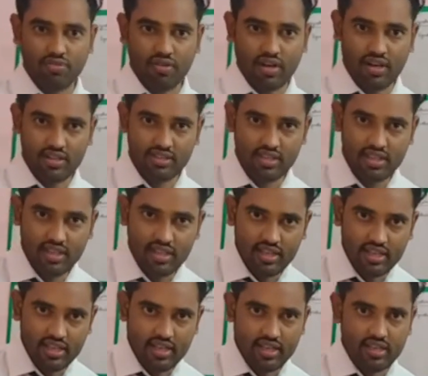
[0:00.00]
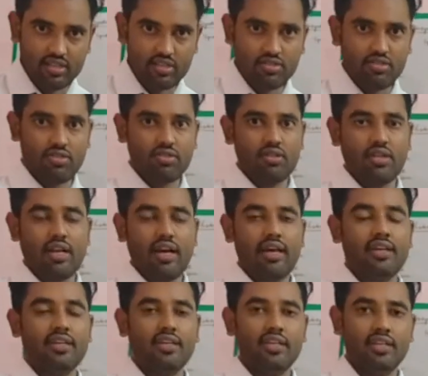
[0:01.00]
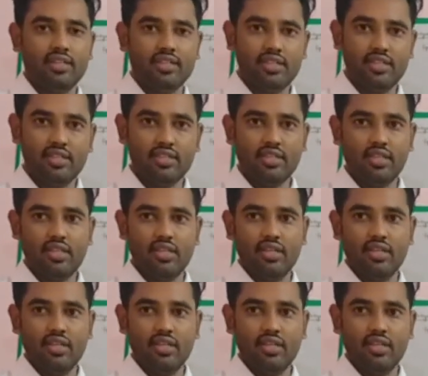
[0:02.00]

parts, into like it is